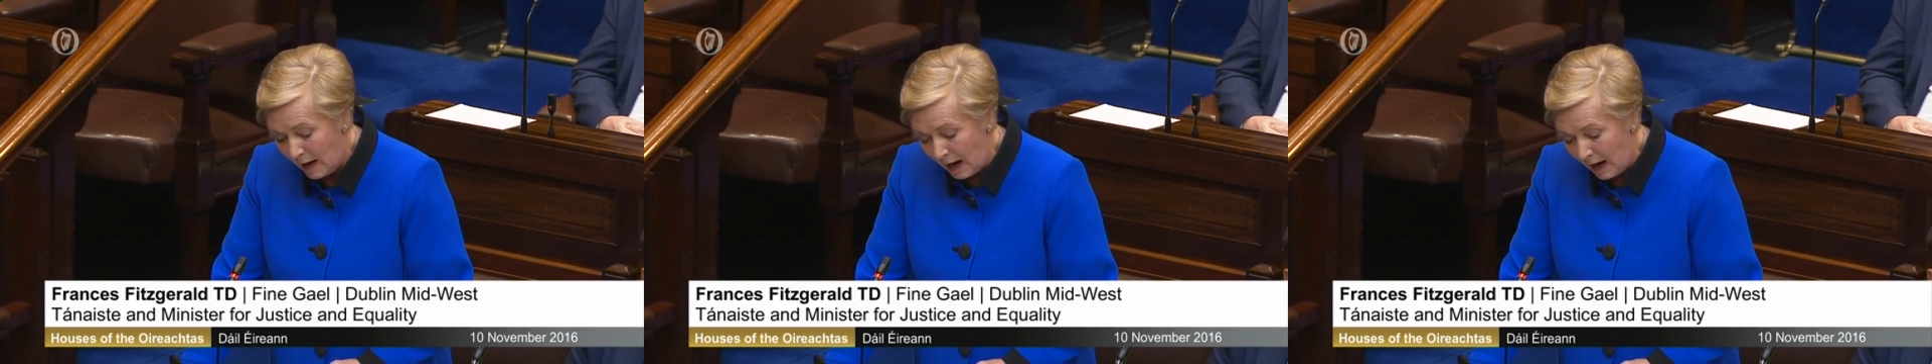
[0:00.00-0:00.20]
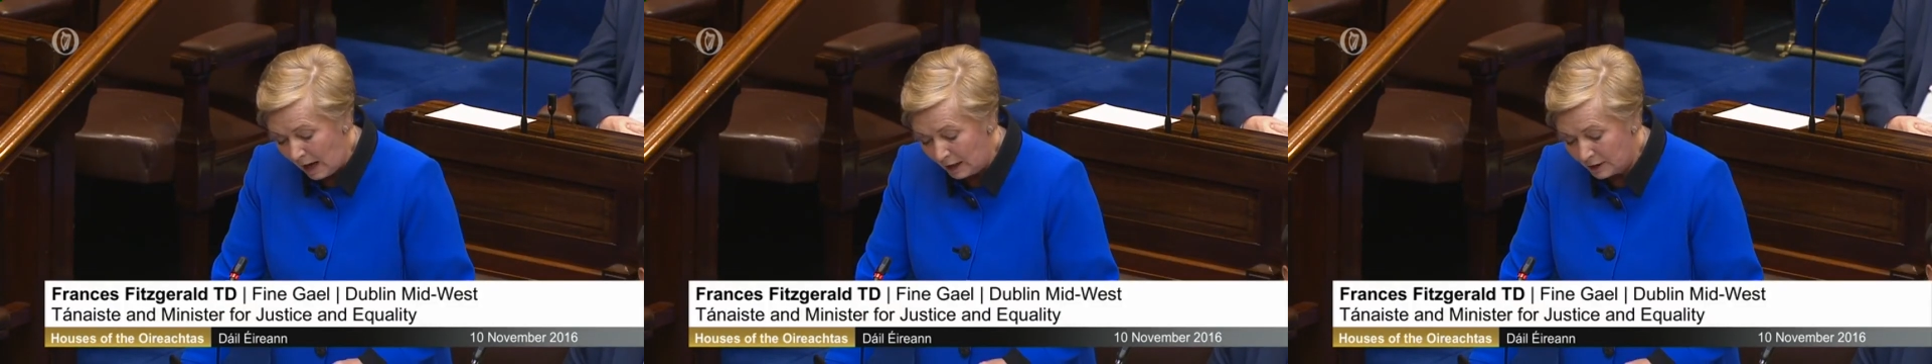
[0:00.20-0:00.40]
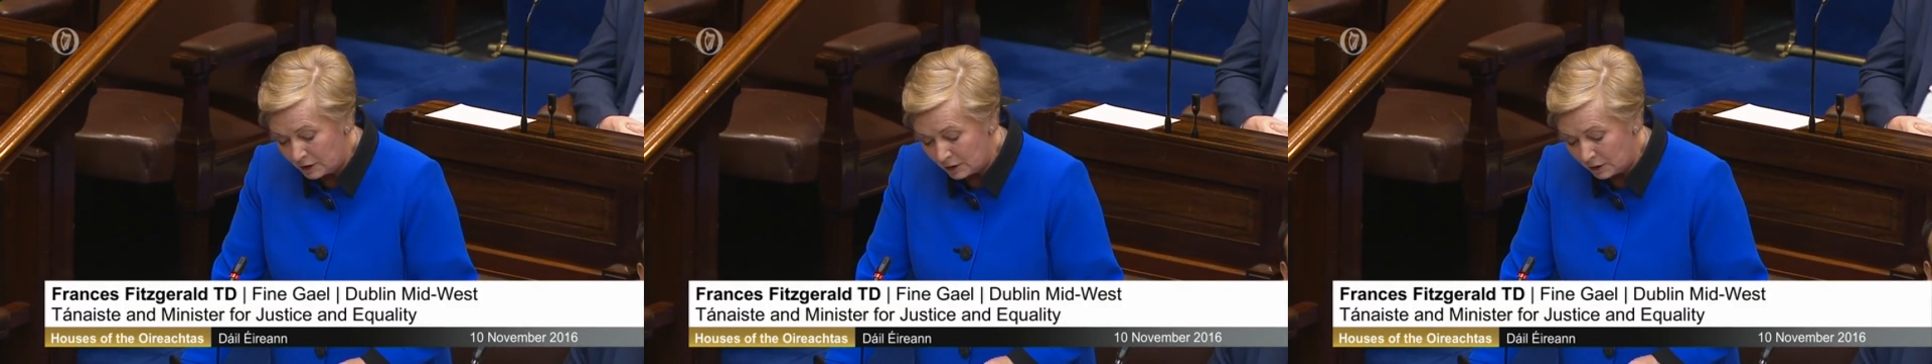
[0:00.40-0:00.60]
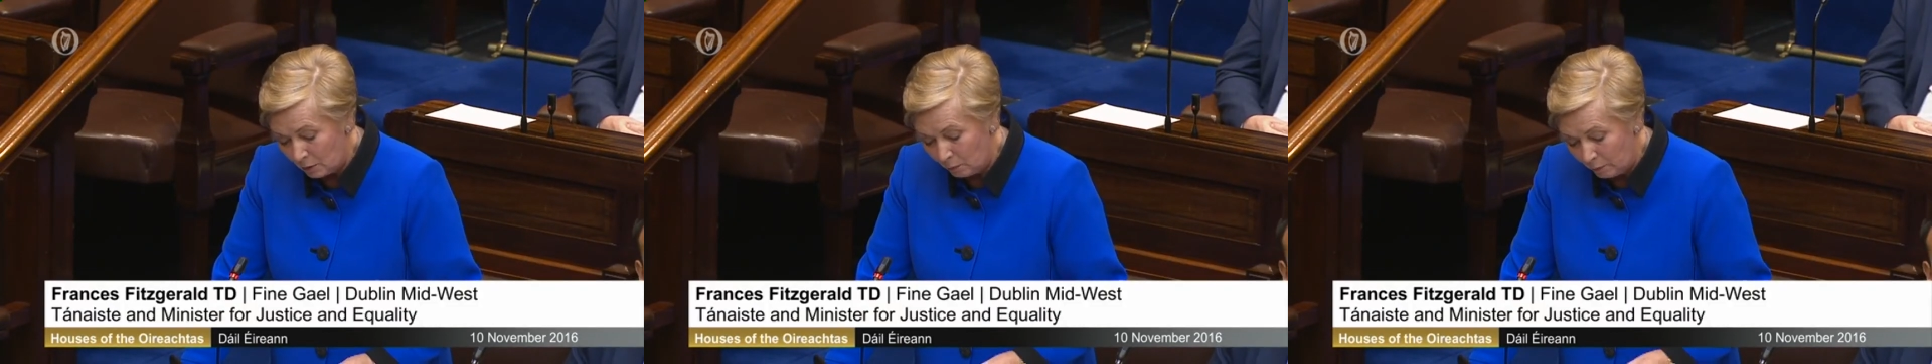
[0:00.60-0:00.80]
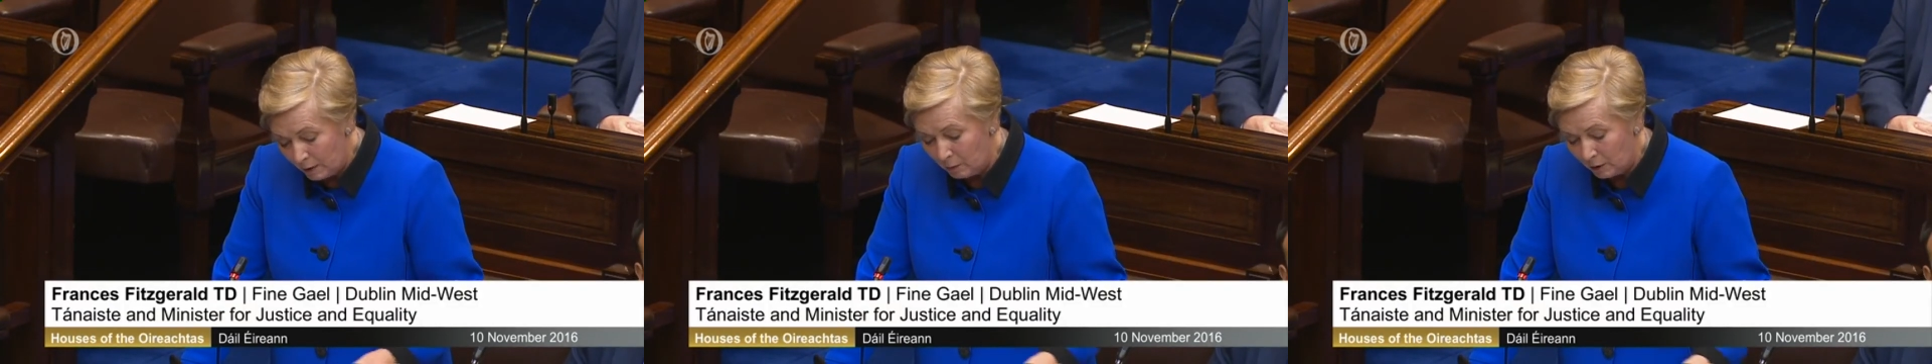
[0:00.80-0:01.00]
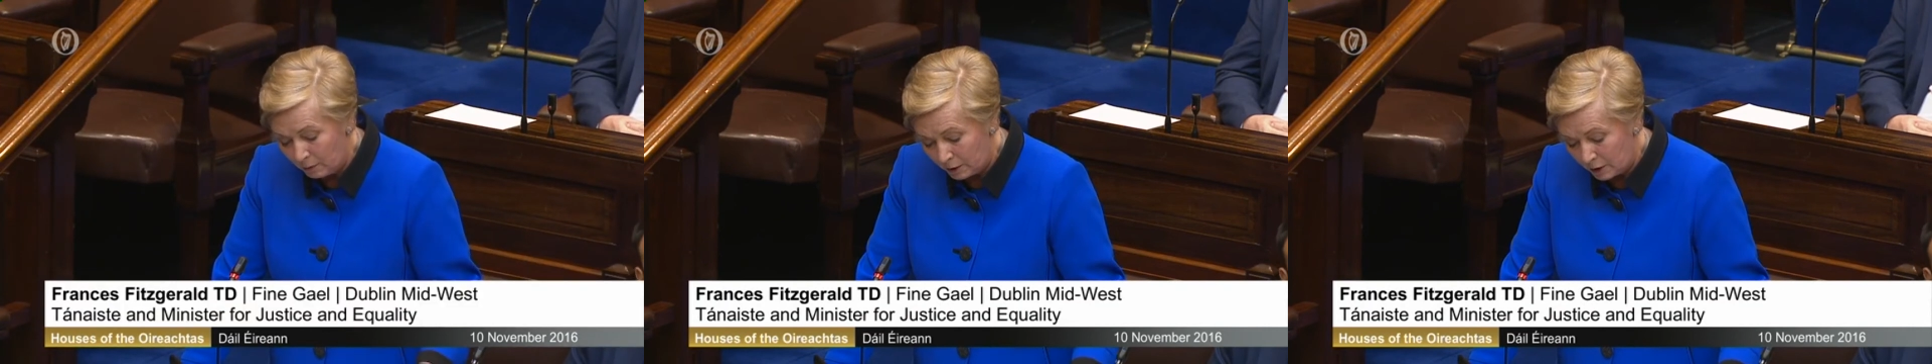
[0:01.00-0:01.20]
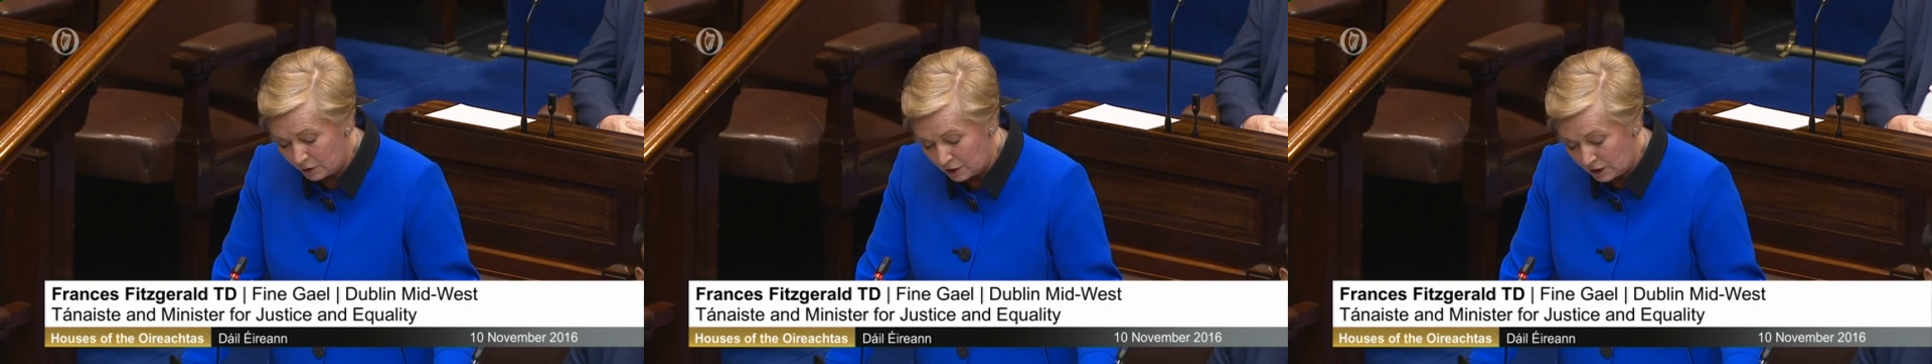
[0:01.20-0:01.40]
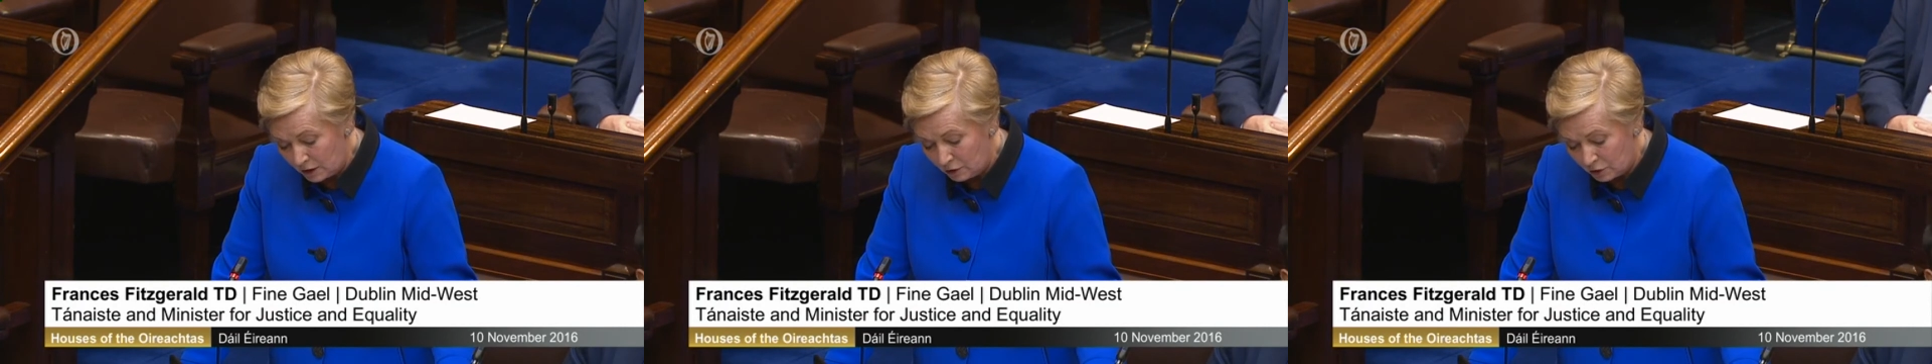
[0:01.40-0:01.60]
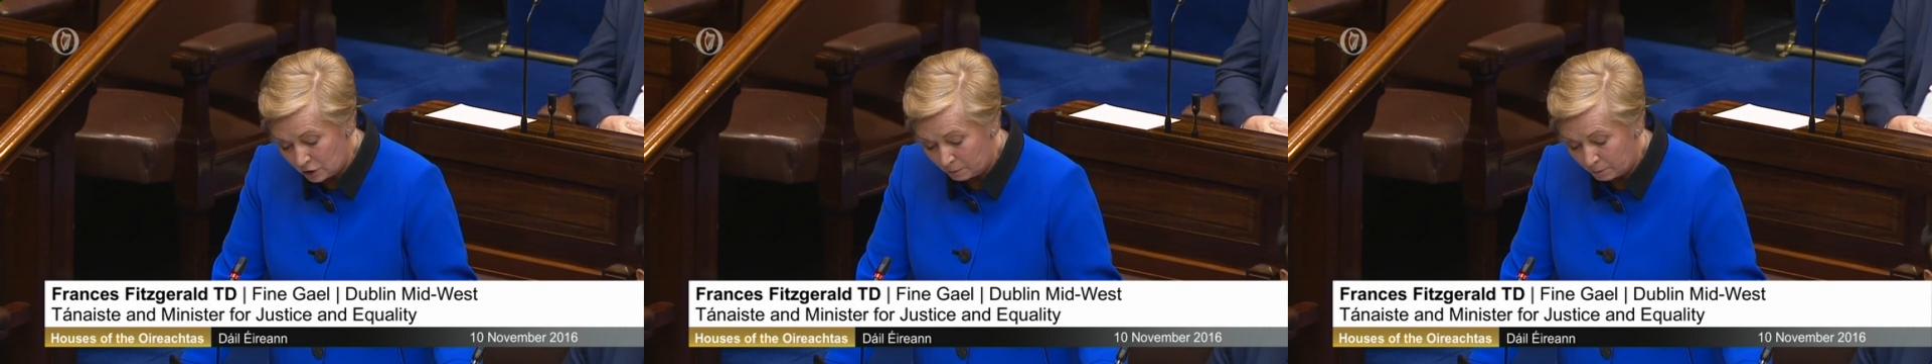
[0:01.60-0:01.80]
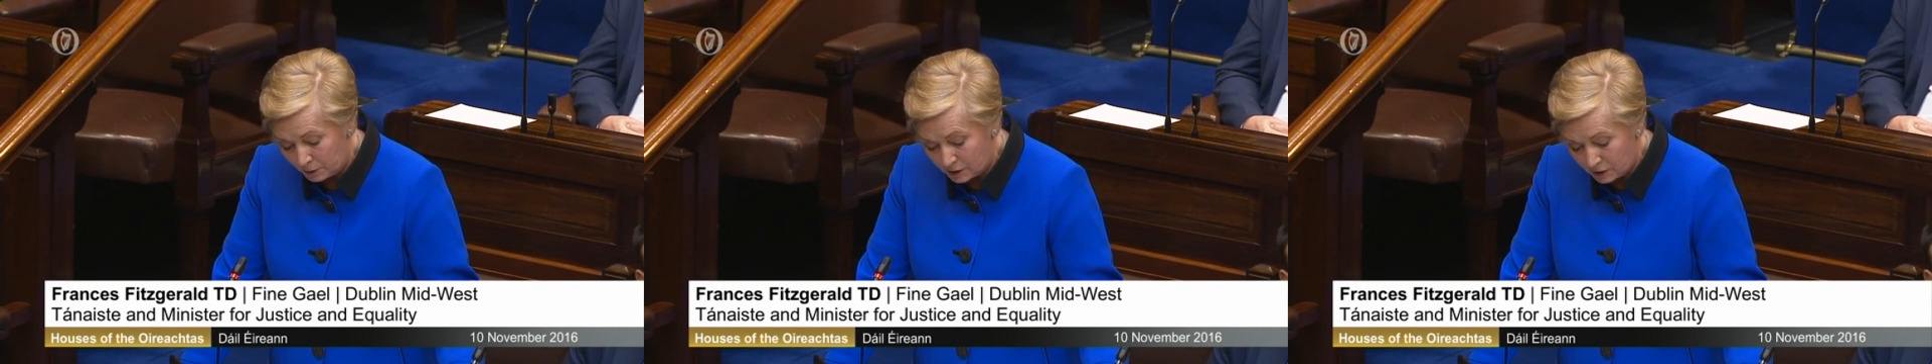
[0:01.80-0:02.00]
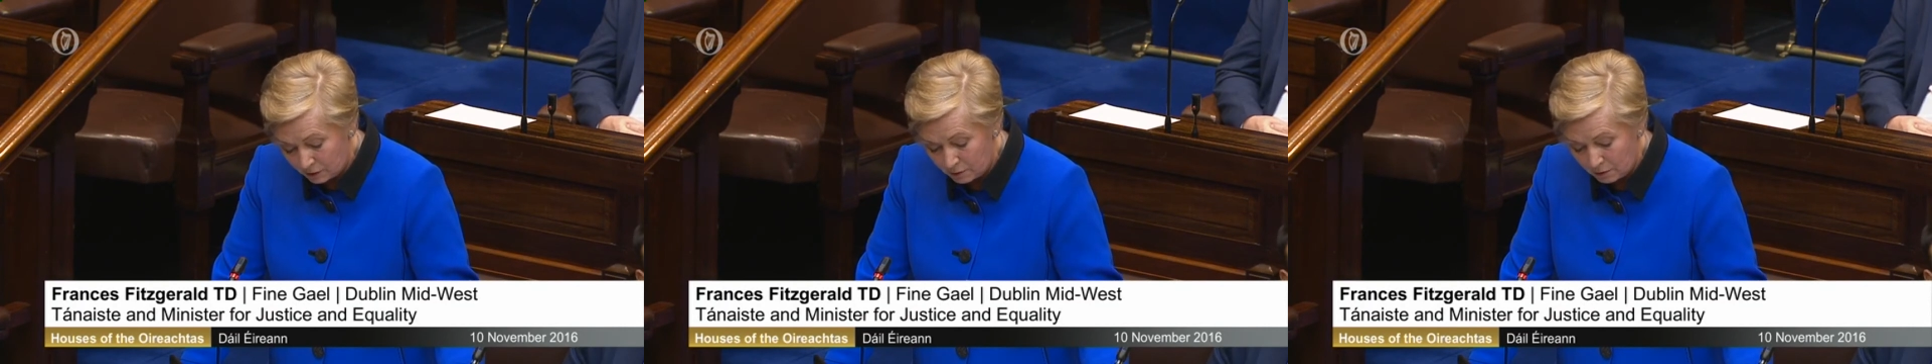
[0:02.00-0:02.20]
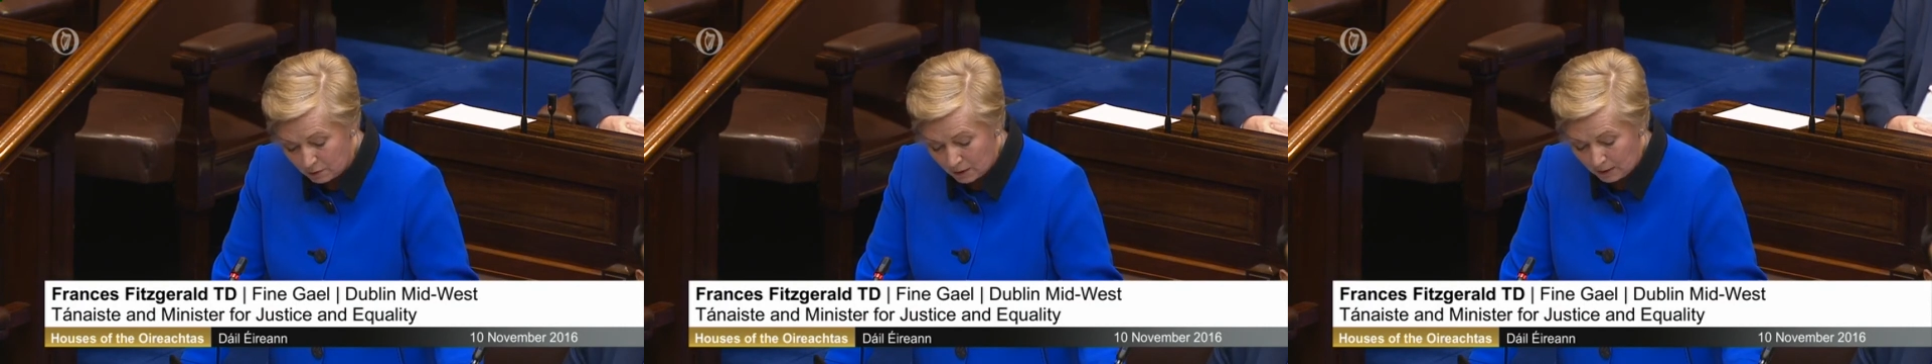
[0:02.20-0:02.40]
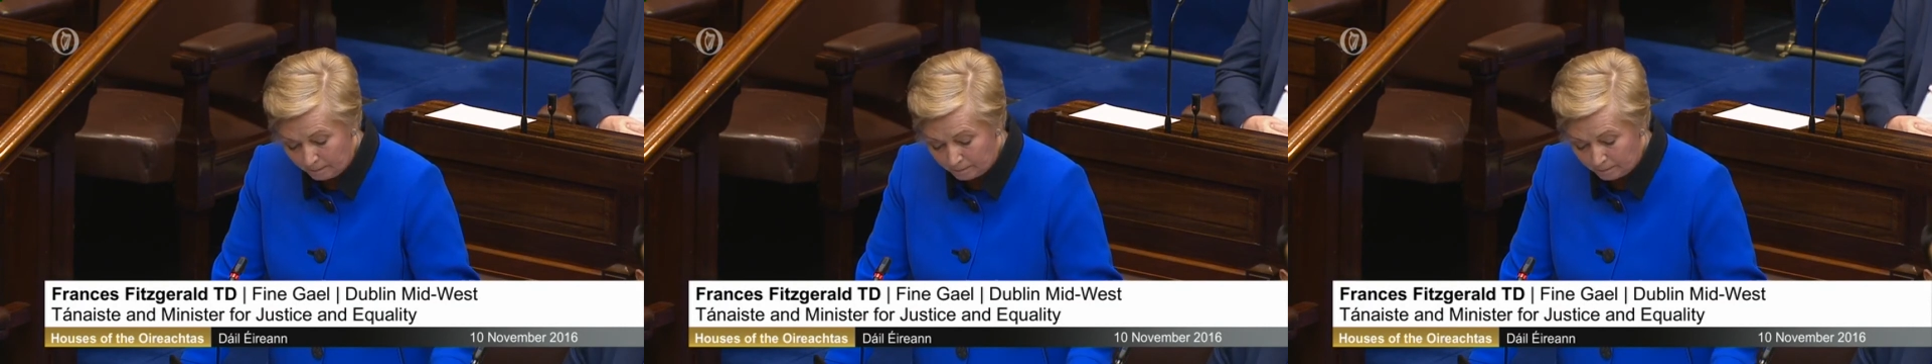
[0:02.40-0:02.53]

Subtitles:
and we will continue to pursue